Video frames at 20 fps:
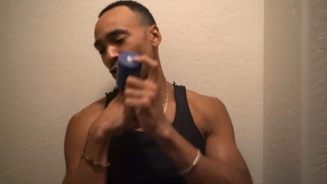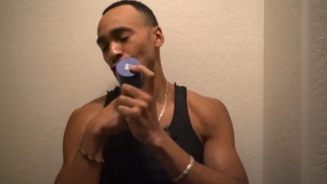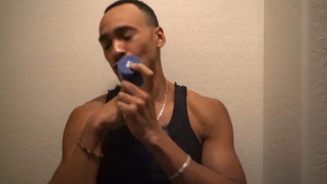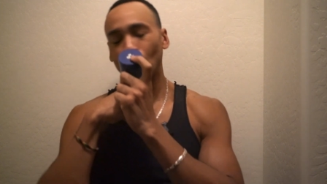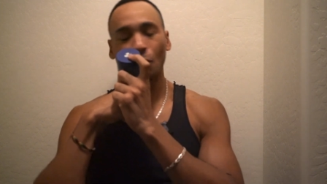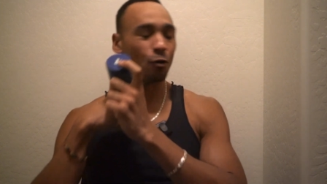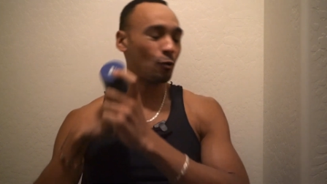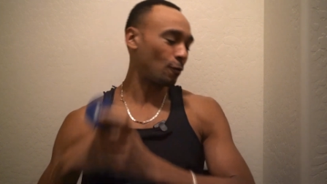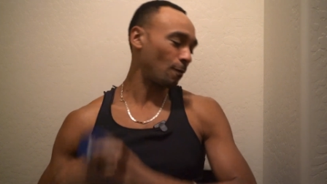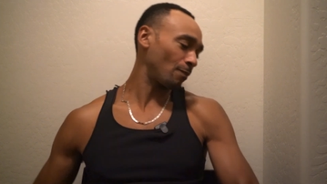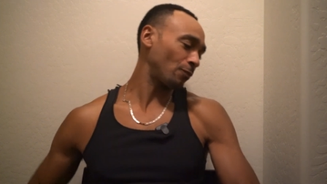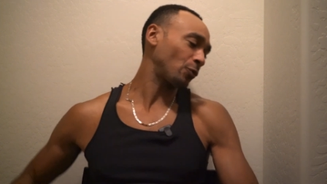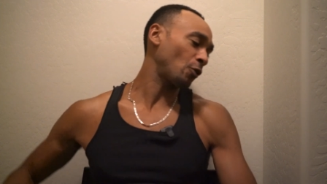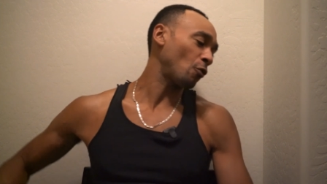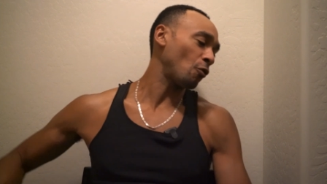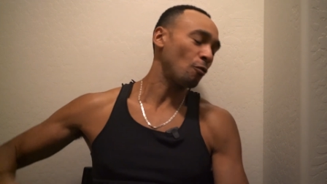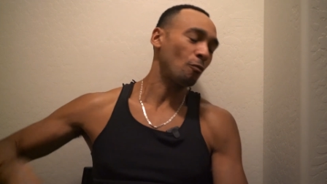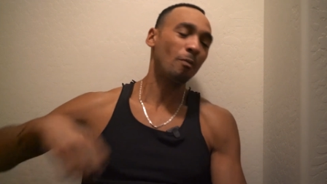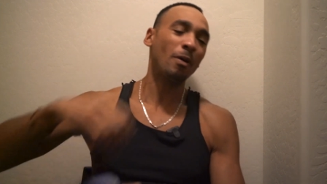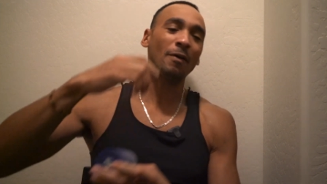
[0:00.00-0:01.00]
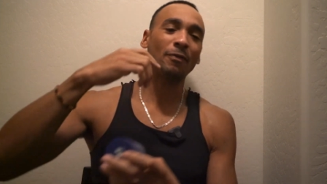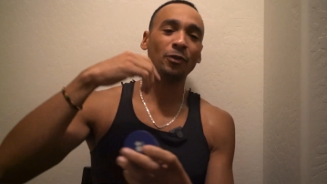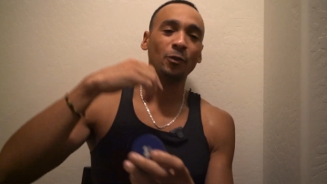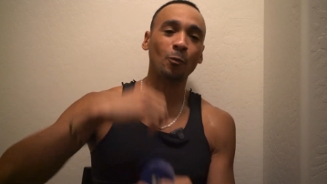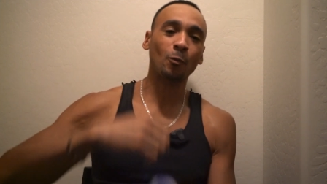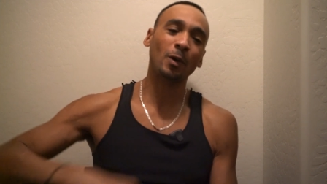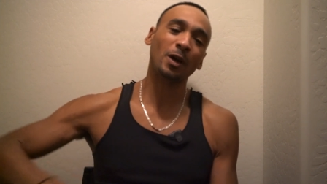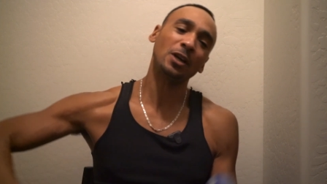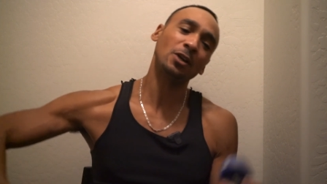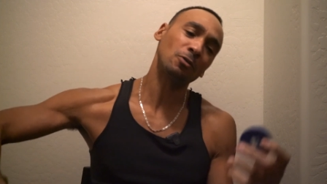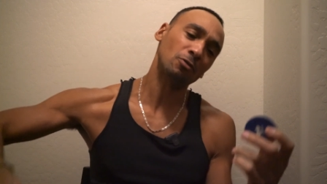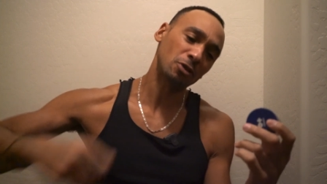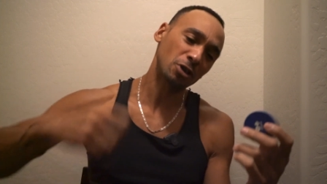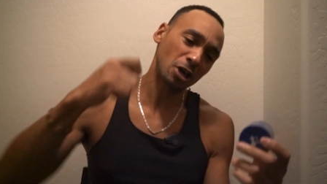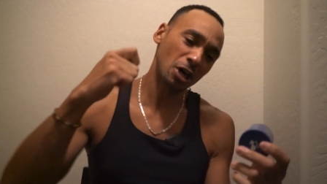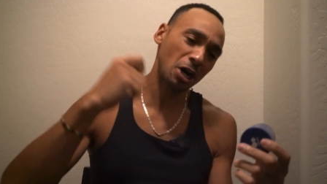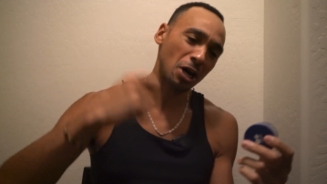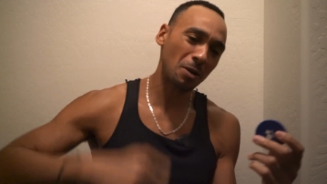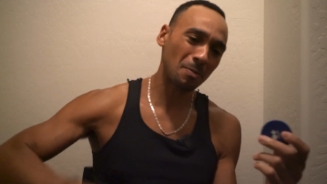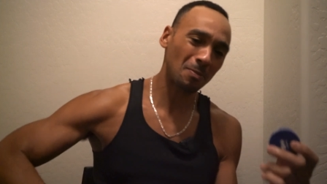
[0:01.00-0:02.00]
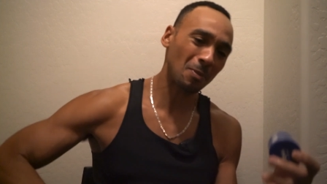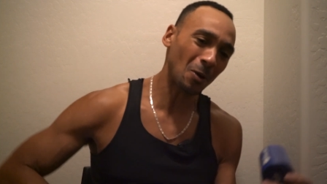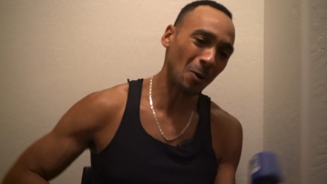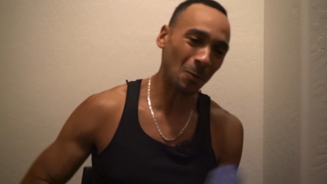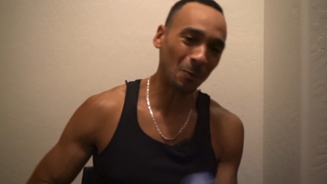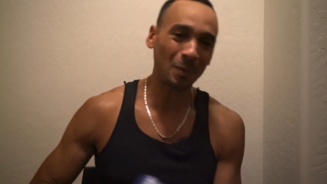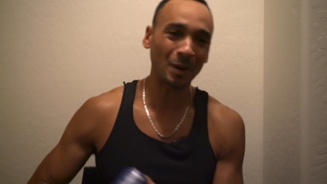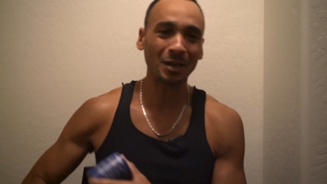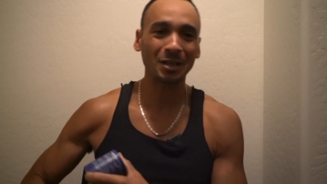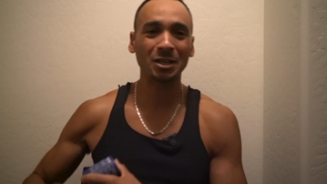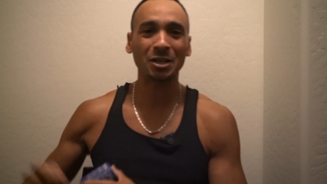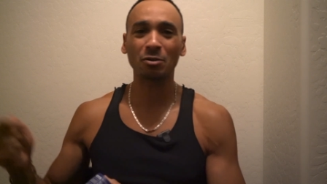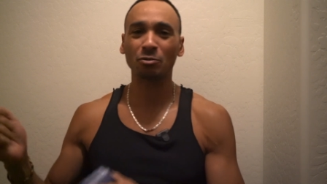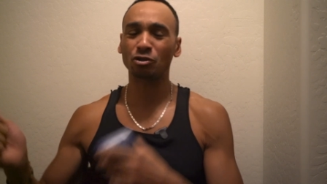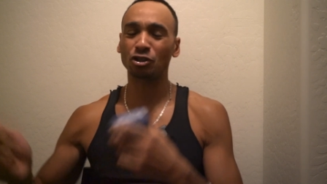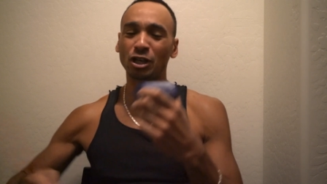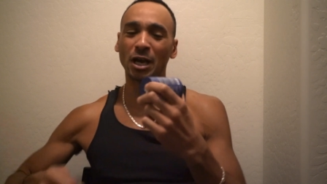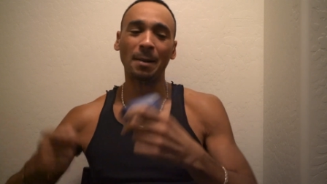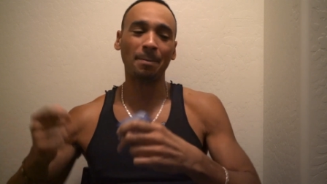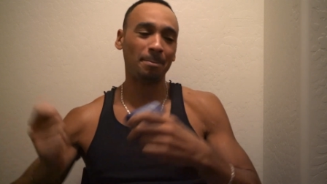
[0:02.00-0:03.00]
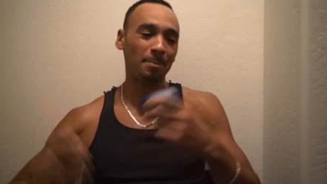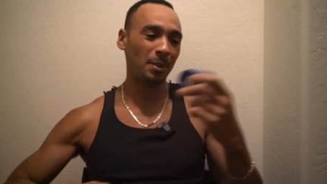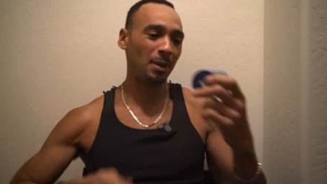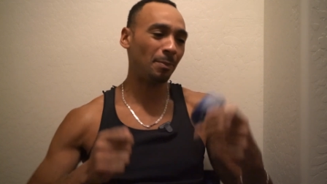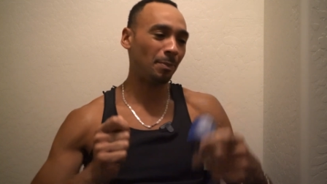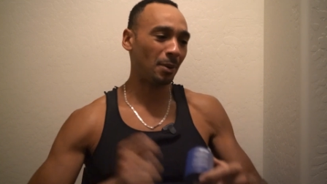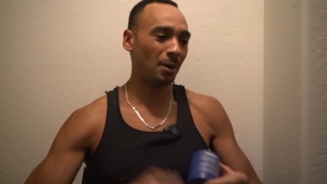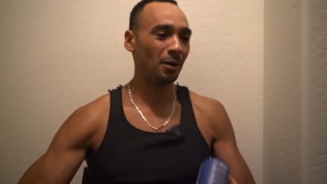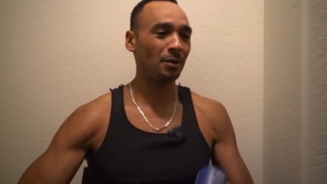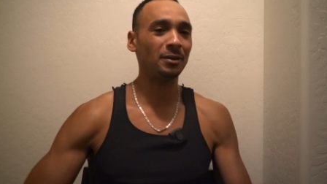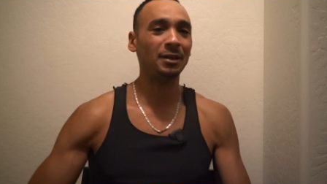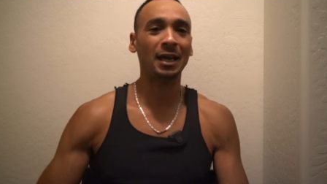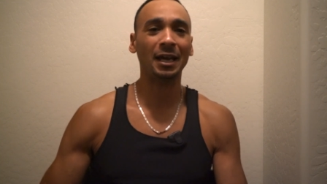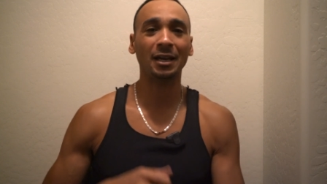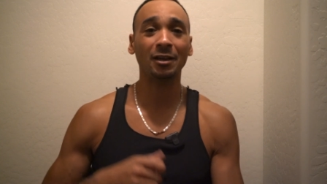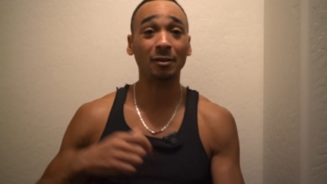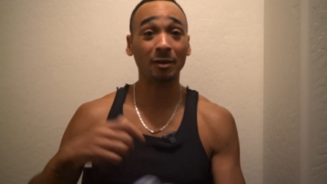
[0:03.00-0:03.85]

choke them, throw them out the window, cut them open, you know, chop them up all day.